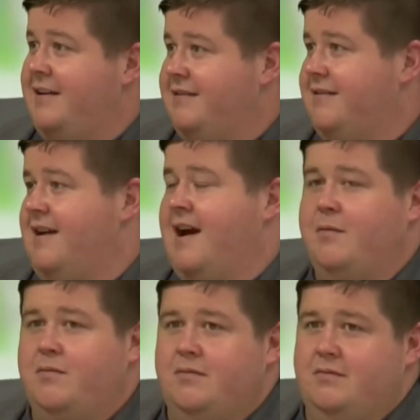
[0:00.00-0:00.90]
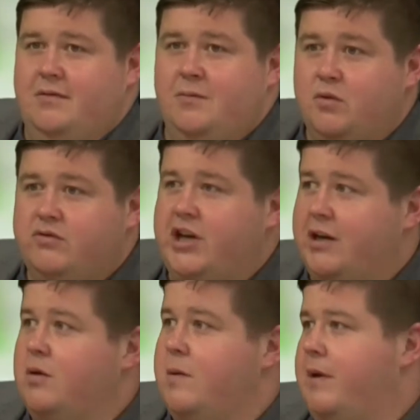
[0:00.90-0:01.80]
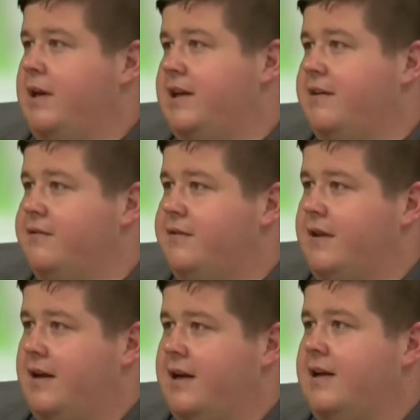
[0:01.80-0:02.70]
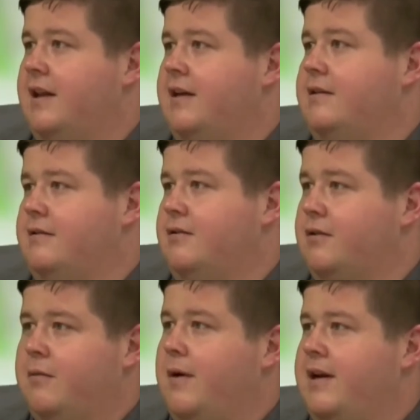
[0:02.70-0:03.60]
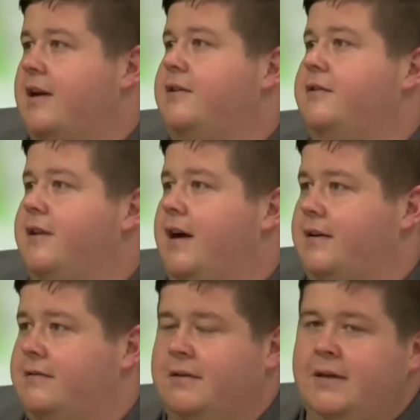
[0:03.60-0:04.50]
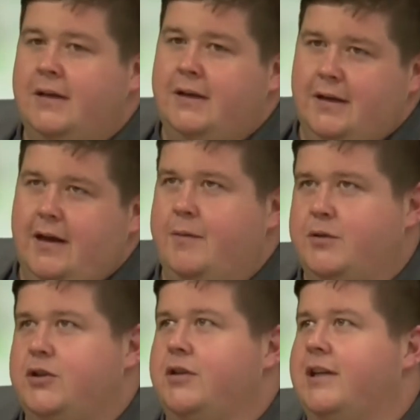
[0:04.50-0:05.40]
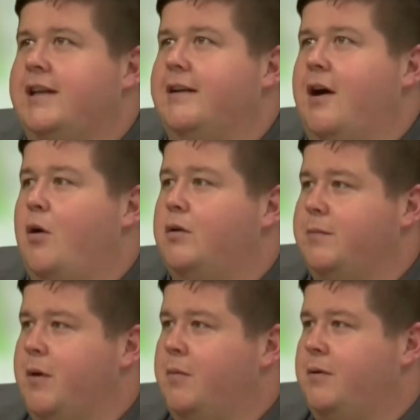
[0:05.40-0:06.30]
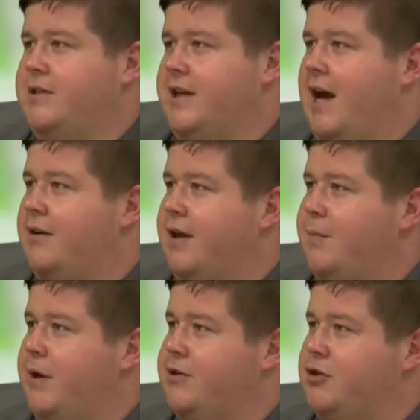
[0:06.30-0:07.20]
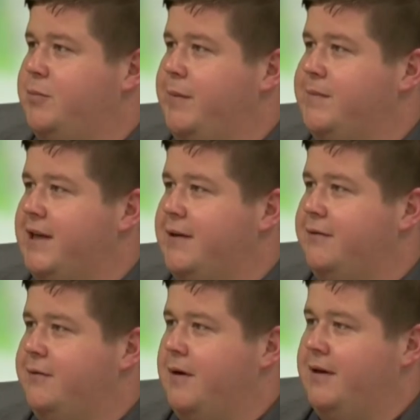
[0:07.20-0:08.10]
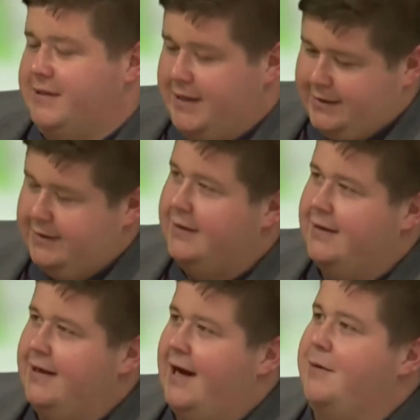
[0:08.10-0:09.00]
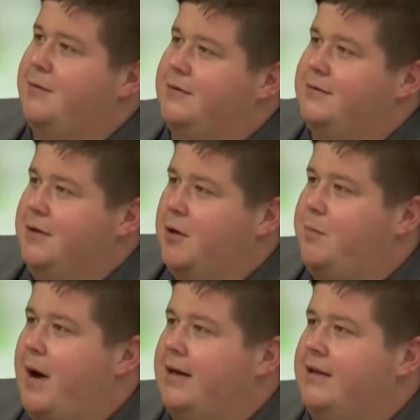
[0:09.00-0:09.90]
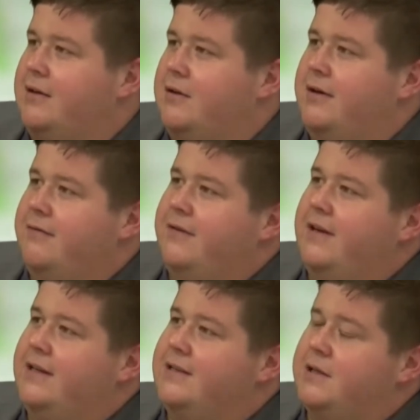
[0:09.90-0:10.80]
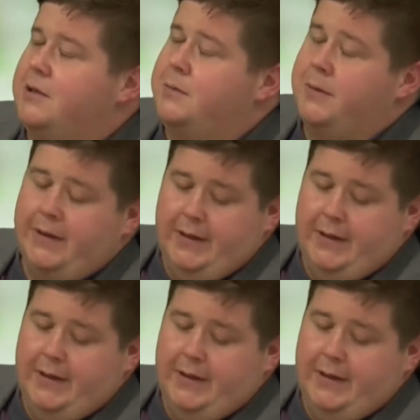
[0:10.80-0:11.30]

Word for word: and mm. I generally believed that Nick Clegg could have went in and done that. And I'm sure they didn't hold him up because he held that picture up himself where he said, I will, you know, back the cutting of fees. So,